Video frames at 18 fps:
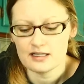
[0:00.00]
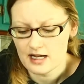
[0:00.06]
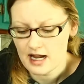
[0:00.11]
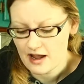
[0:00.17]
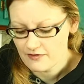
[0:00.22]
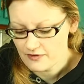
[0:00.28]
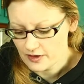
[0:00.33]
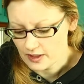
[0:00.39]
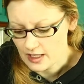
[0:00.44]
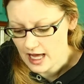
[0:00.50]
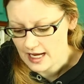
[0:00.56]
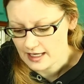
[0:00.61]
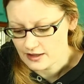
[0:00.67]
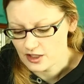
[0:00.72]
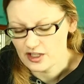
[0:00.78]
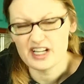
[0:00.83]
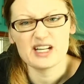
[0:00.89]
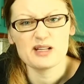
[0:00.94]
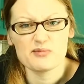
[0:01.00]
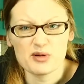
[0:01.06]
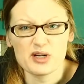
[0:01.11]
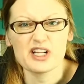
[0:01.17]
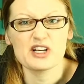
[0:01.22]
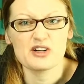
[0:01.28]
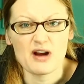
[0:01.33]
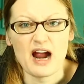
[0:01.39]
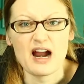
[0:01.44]
I feel like they're getting
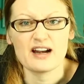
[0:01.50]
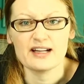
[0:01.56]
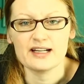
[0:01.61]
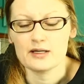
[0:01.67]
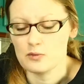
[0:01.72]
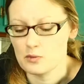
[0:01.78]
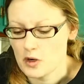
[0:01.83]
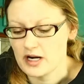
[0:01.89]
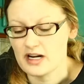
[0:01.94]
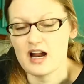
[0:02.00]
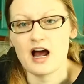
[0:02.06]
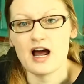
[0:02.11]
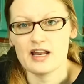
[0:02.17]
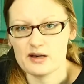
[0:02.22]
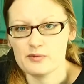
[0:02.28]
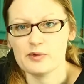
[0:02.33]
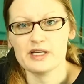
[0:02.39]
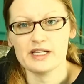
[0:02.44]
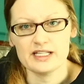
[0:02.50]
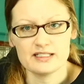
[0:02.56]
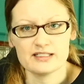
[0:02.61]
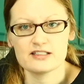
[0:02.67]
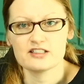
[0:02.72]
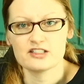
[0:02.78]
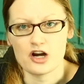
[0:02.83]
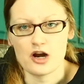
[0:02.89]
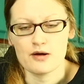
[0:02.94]
pretty crowded and whatnot, and we need to
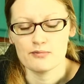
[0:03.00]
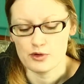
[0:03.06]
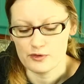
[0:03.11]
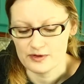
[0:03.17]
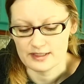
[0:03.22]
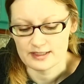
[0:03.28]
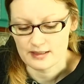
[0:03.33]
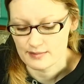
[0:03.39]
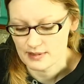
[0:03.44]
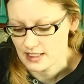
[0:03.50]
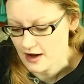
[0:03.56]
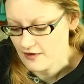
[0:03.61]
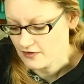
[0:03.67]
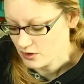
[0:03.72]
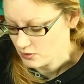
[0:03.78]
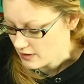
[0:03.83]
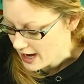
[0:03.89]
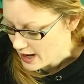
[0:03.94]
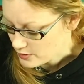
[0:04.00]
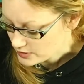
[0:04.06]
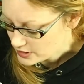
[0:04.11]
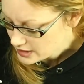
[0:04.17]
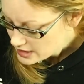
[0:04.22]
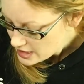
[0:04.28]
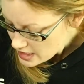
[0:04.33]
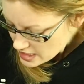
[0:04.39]
start moving some stuff around.